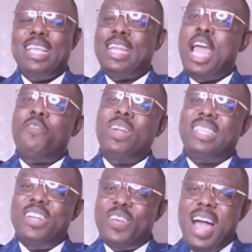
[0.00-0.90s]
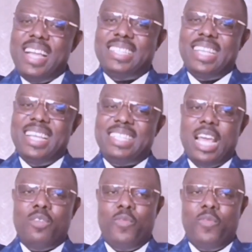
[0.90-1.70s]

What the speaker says: that everything rises and